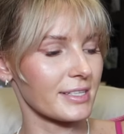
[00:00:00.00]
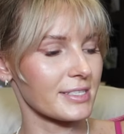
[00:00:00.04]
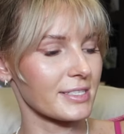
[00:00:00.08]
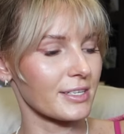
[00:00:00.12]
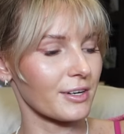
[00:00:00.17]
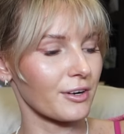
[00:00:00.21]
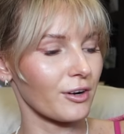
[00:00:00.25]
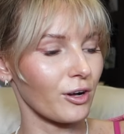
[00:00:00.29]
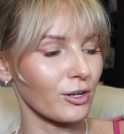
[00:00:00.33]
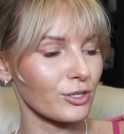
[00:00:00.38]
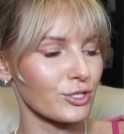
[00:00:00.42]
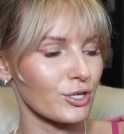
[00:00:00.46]
It's
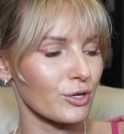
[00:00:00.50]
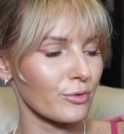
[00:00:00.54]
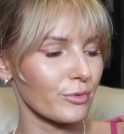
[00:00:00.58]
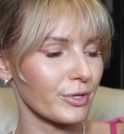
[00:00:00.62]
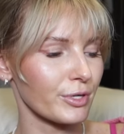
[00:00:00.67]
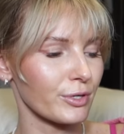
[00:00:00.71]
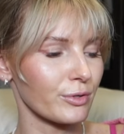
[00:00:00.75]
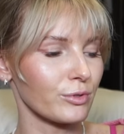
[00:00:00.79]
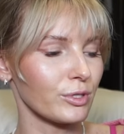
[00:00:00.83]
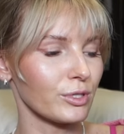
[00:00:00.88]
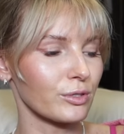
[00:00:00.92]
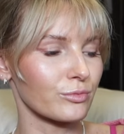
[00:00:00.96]
their Ultra
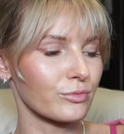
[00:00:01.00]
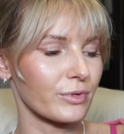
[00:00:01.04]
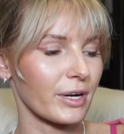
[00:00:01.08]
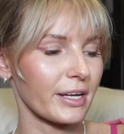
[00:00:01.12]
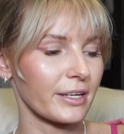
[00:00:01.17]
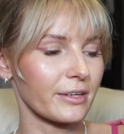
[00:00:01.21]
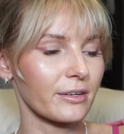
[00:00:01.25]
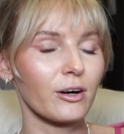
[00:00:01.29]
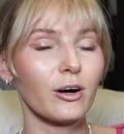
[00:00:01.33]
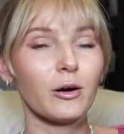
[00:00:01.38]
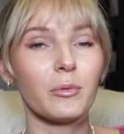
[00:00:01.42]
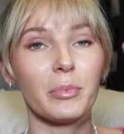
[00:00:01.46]
Renewal
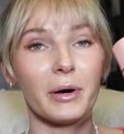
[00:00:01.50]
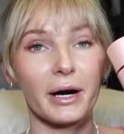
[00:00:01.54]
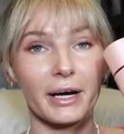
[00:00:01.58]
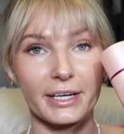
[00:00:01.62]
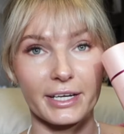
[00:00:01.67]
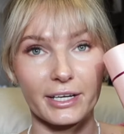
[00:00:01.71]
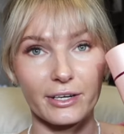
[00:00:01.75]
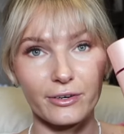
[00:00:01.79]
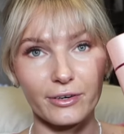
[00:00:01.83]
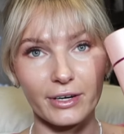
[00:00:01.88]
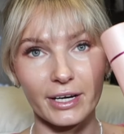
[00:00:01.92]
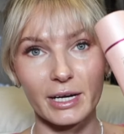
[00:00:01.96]
Retinol
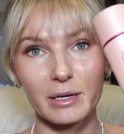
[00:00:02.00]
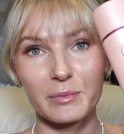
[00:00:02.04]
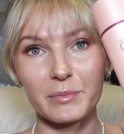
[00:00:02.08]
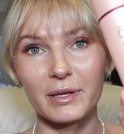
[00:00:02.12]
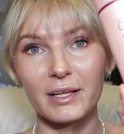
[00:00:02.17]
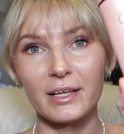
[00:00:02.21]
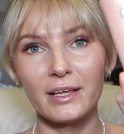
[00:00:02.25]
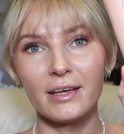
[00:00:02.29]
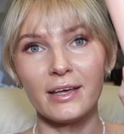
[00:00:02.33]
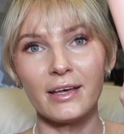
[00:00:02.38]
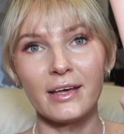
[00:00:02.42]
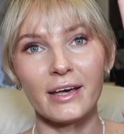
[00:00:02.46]
Body Cream.
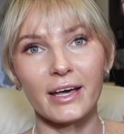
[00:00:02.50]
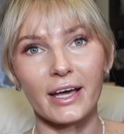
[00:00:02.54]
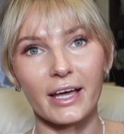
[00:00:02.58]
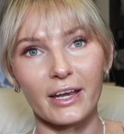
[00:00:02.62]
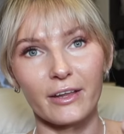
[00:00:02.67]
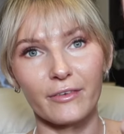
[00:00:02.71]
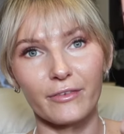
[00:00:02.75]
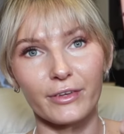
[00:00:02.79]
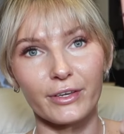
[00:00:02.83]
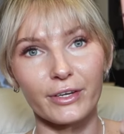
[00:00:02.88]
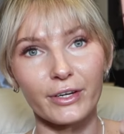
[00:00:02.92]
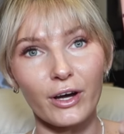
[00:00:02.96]

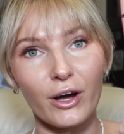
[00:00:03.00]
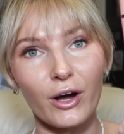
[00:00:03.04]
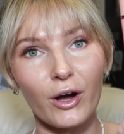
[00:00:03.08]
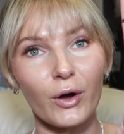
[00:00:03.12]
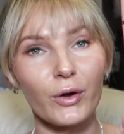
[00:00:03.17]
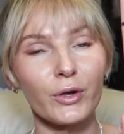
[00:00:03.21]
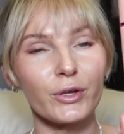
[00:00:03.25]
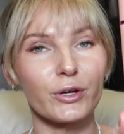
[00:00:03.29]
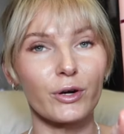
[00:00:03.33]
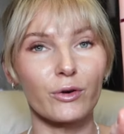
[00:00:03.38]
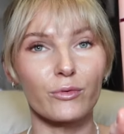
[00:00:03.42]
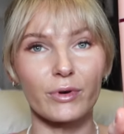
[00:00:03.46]
And if you
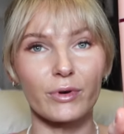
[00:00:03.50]
know, you know